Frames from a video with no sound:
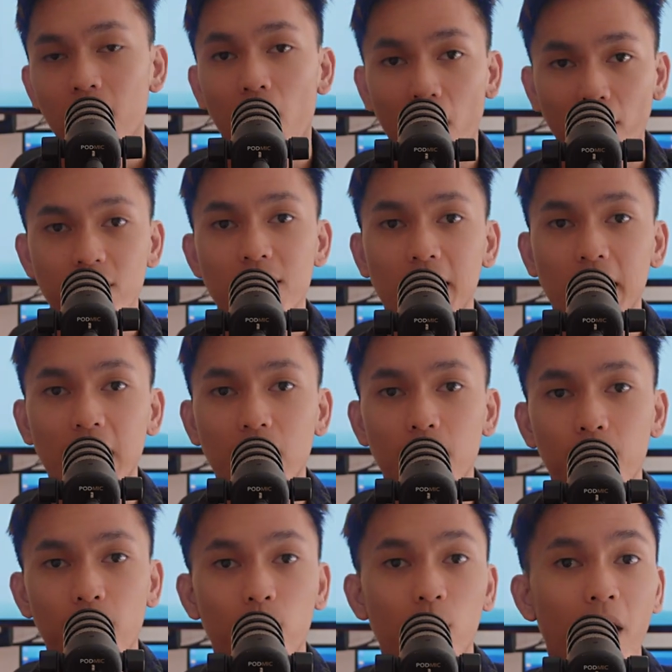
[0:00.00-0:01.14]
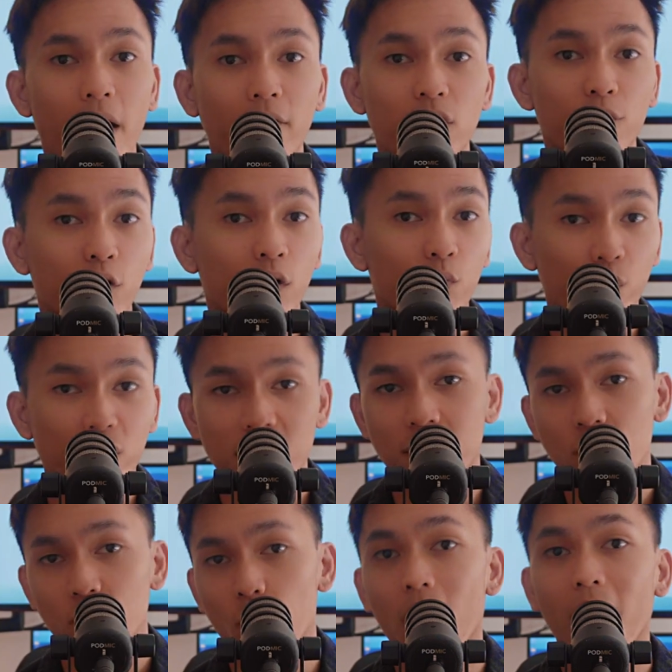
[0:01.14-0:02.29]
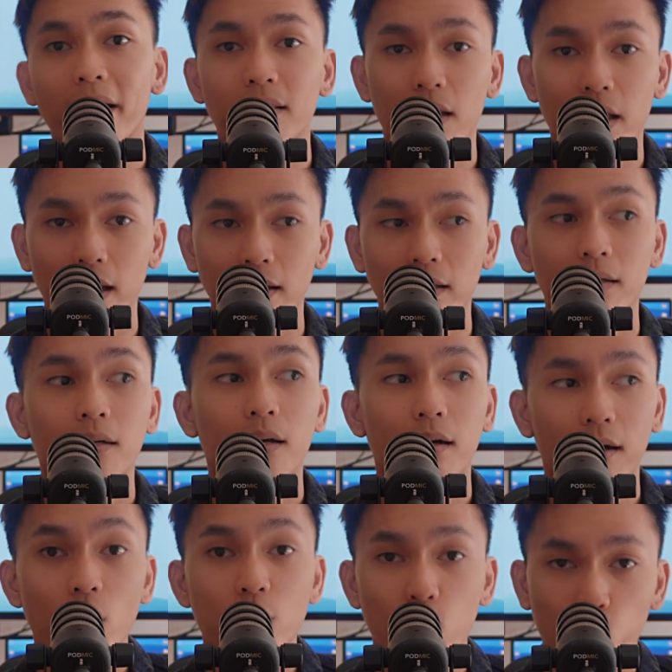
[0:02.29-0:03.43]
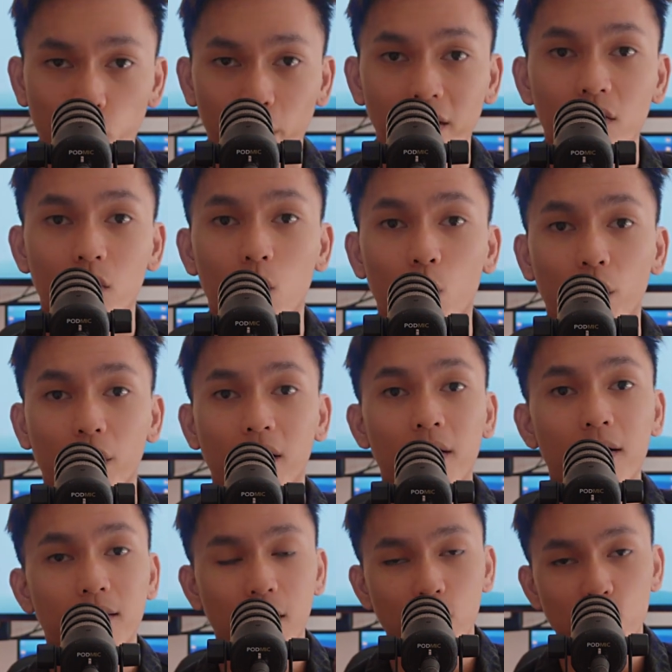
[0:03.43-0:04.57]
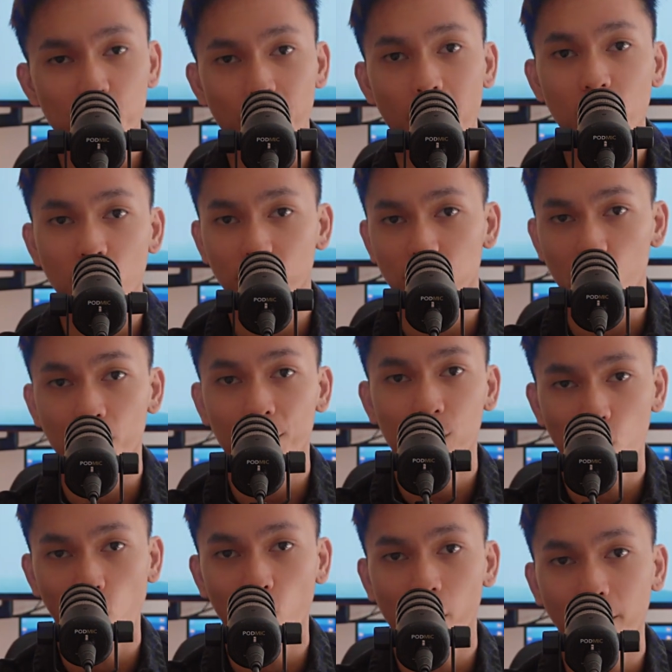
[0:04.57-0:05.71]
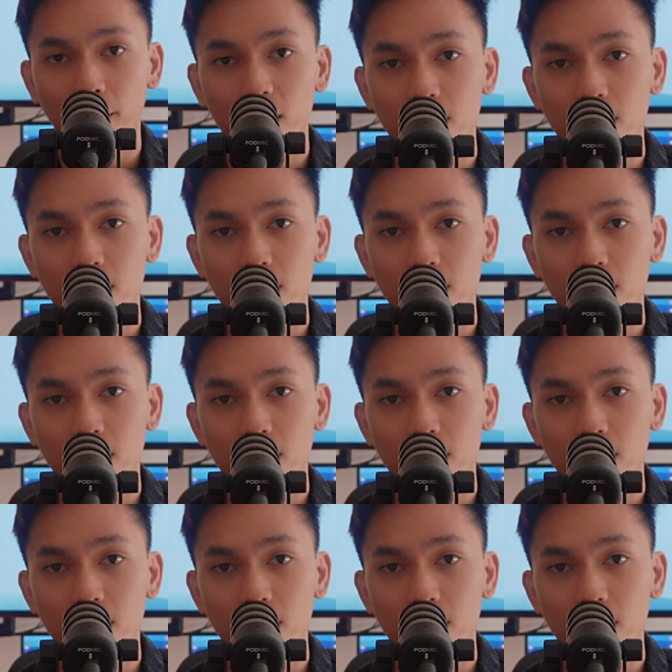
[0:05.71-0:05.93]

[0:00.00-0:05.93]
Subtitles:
Obviously, people have different reasons why they want to quit or they lose passion for programming.